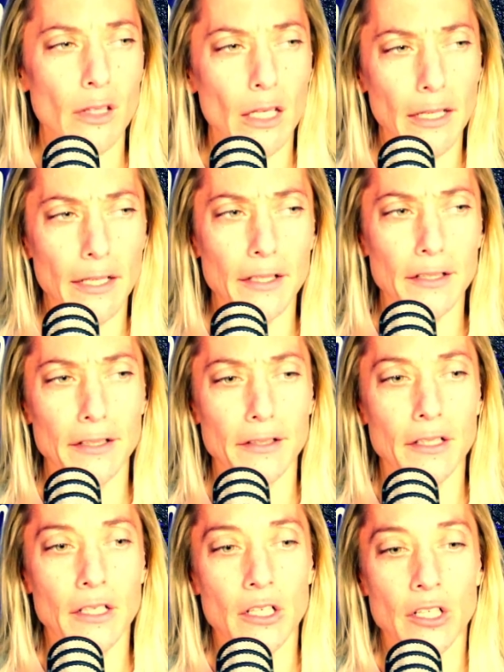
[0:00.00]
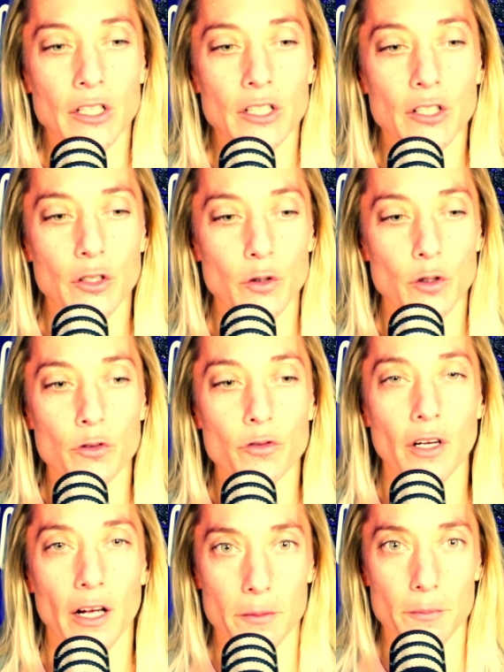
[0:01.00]
And you know, you've
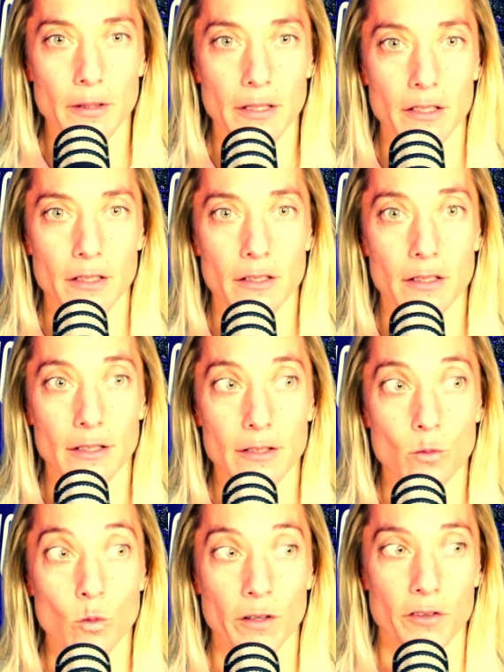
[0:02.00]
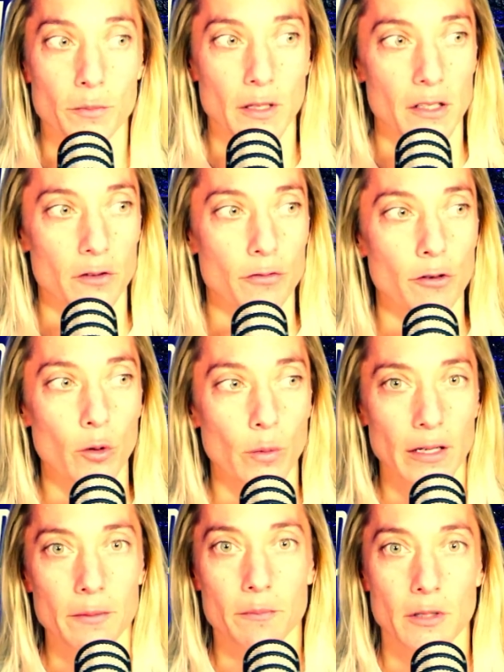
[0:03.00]
kind of been with me through
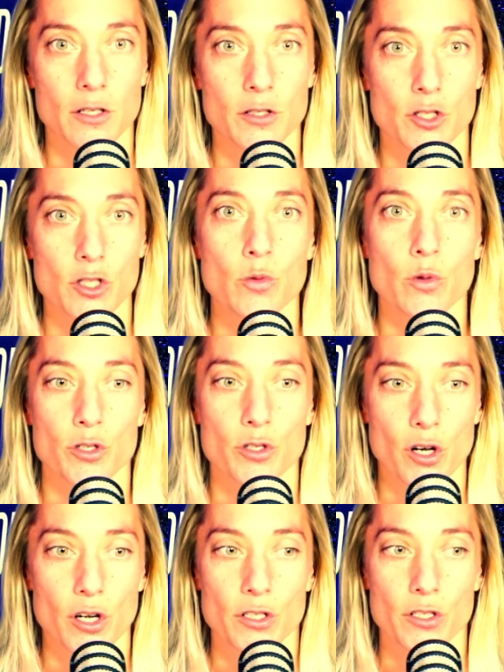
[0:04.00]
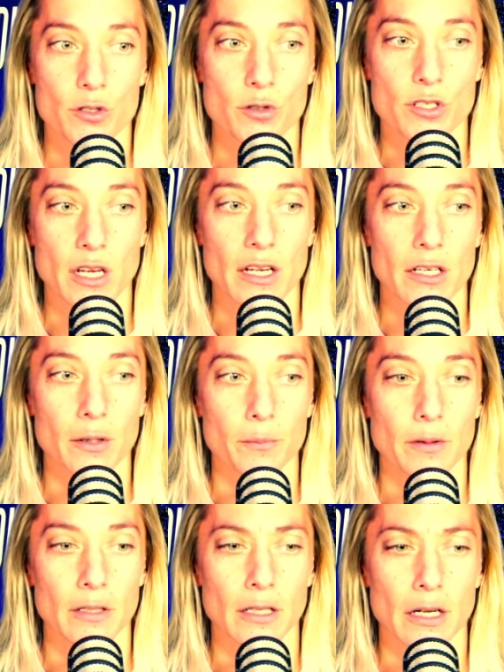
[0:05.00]
it because you were starting to do
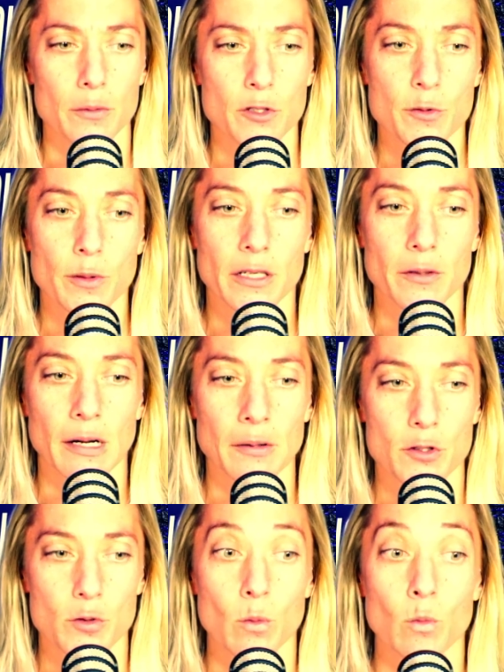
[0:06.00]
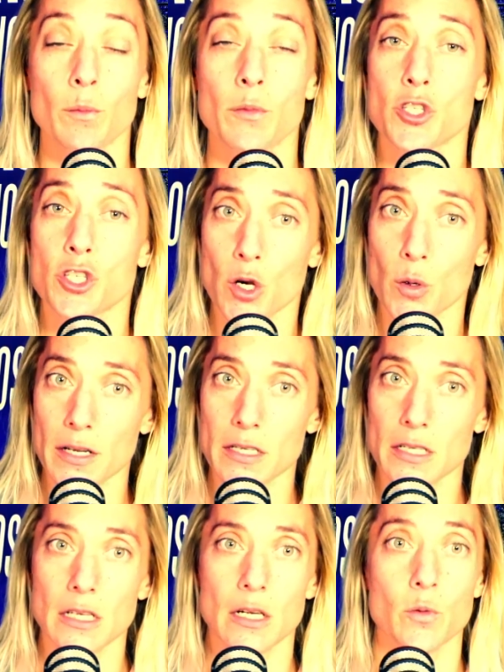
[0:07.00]
stand-up, and then I was playing around with this one-woman show
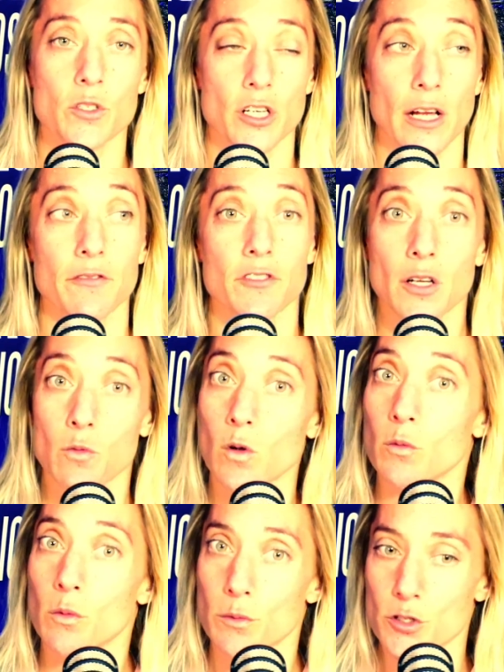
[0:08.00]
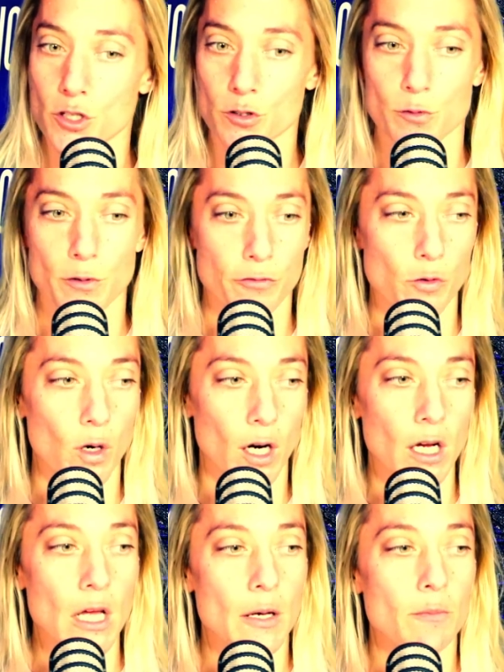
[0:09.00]
idea, which I have done one-woman shows before,
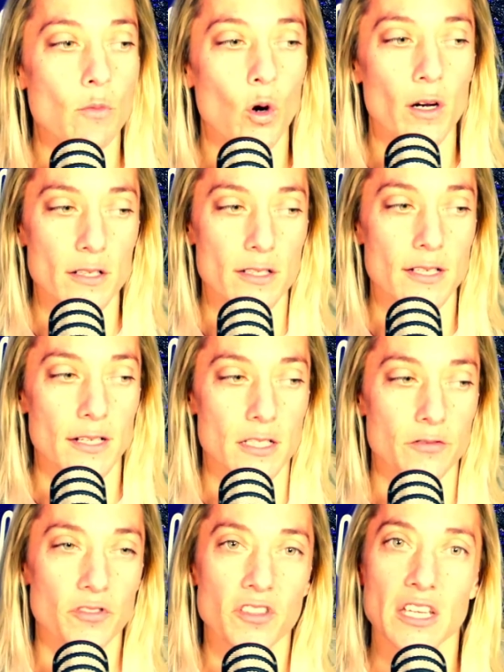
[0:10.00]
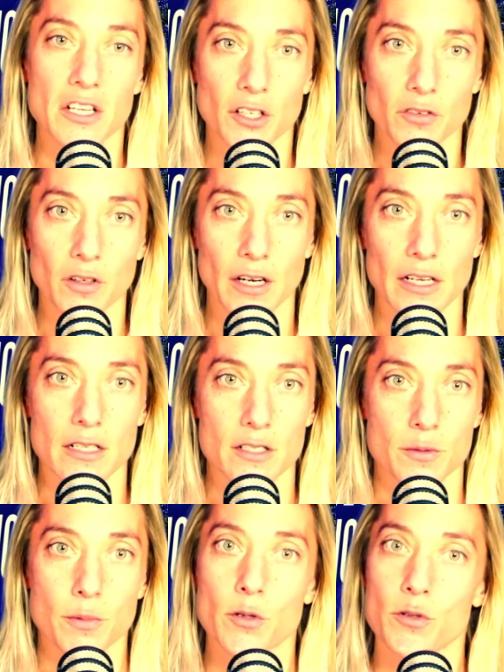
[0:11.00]
more in the sense of theater, right, as
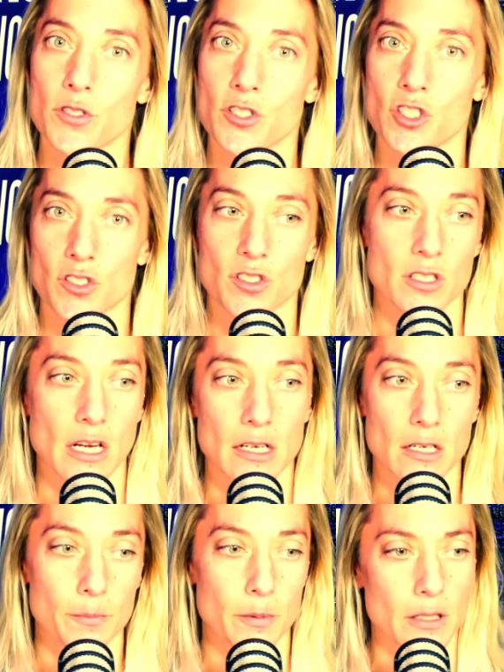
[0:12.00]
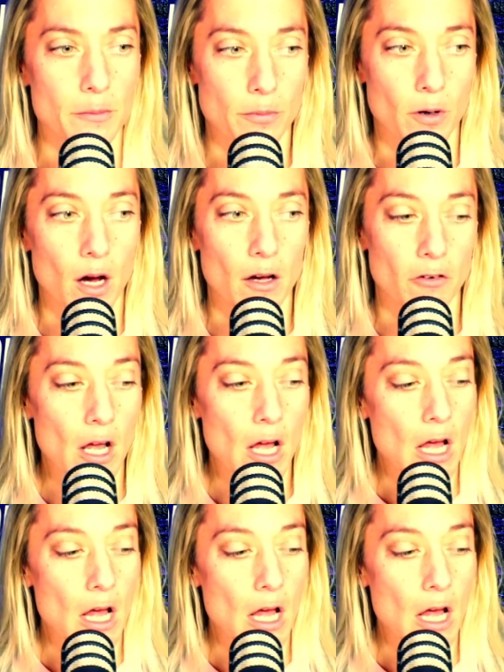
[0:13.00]
opposed to just stand-up and improv.